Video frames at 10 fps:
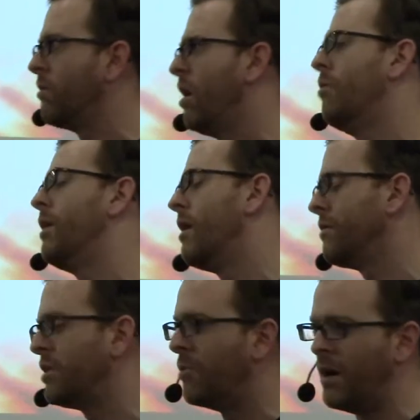Well,
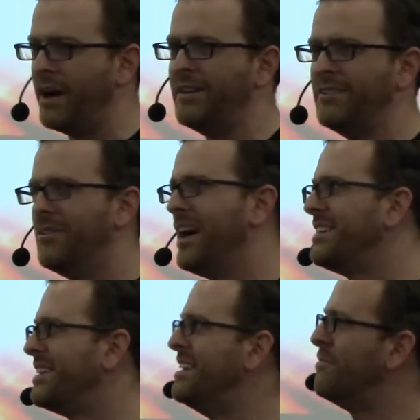whatever you want. Well,
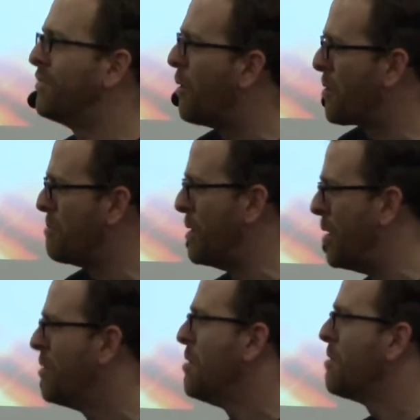that didn't float her
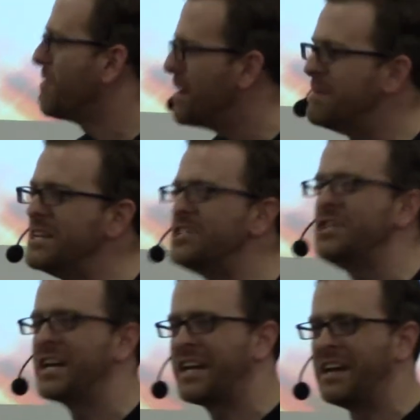boat. What if I made
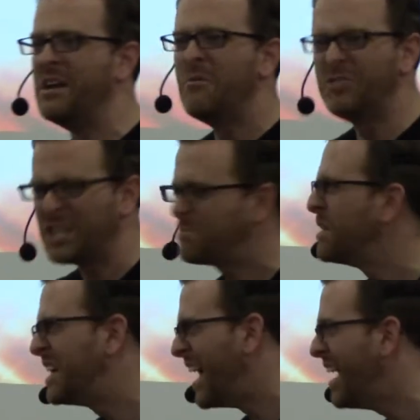chicken? Would you like
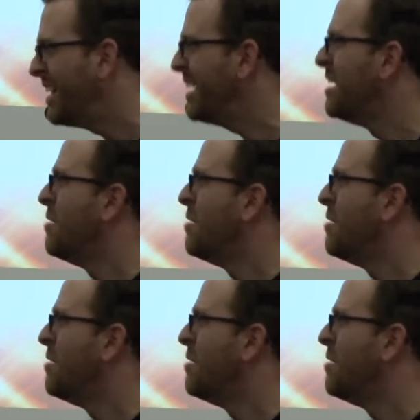spaghetti?